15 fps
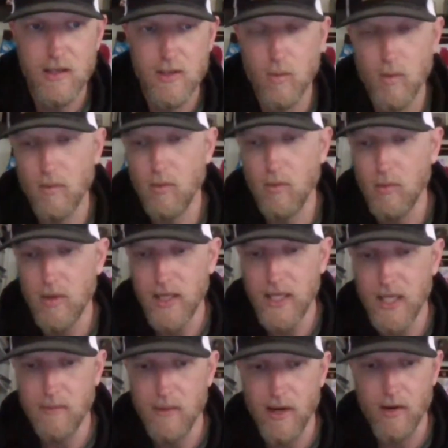where when we
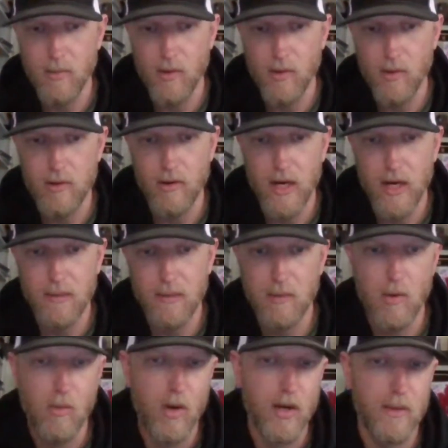get him at our program
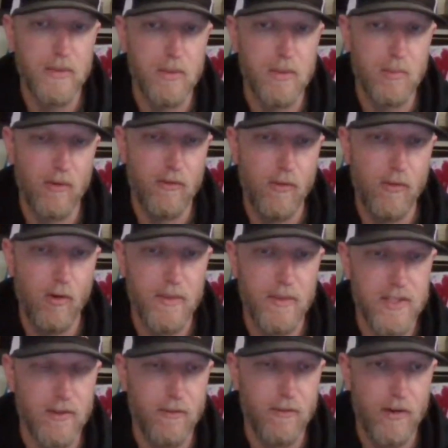and we want him to perform
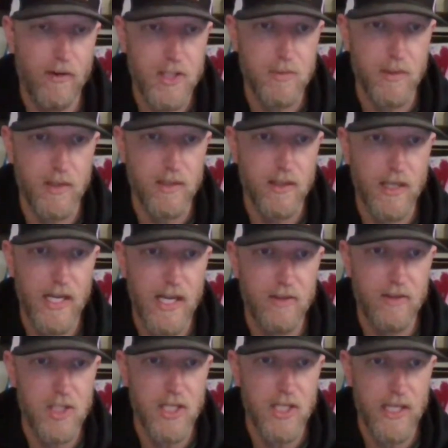as a freshman and
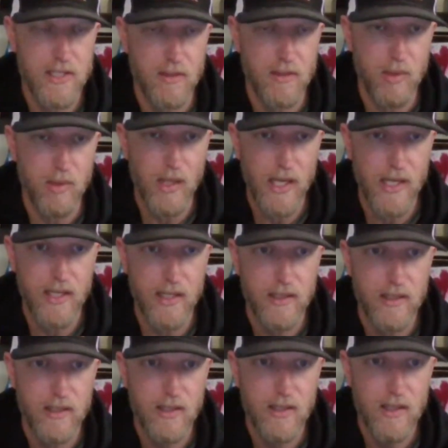have a chance to play,
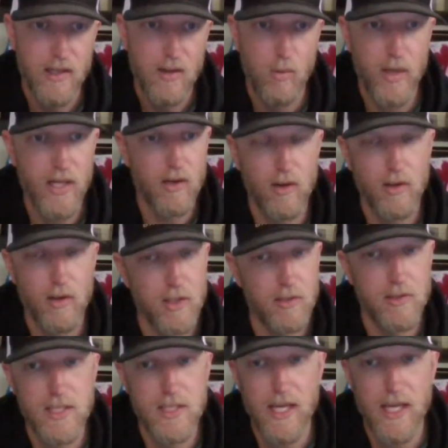we can call
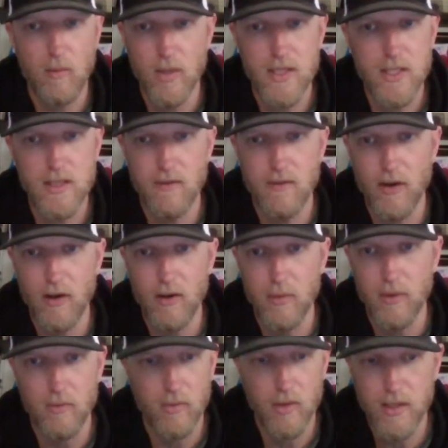you and say, hey, what's the
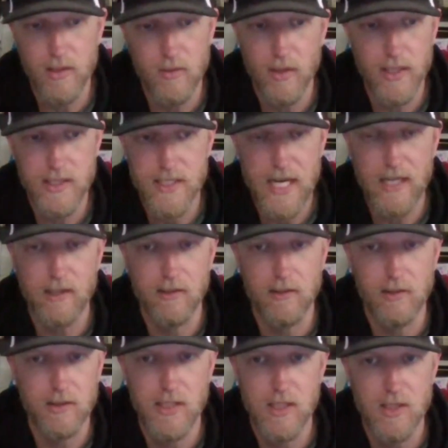verbal? What
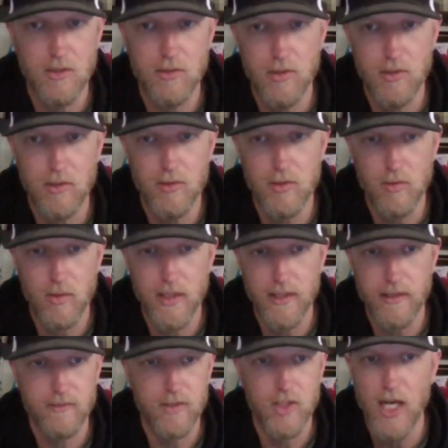exactly did you use
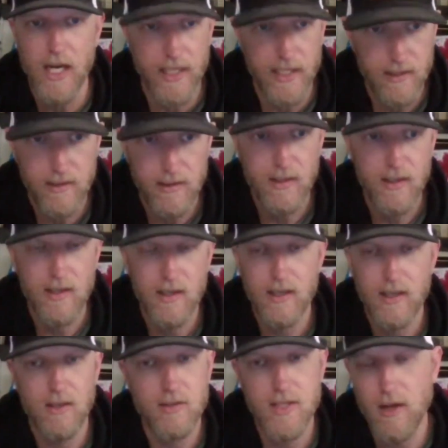with Johnny?
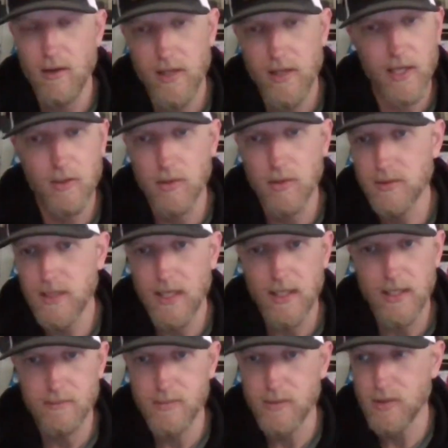And you say, okay, cool. Tell
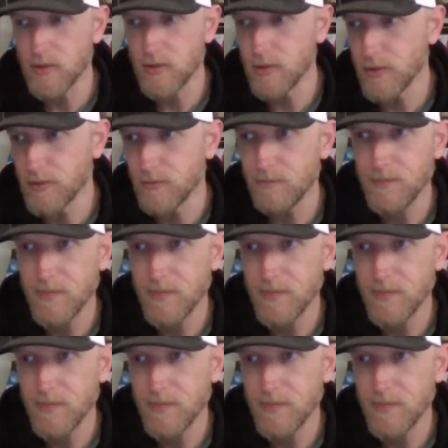him to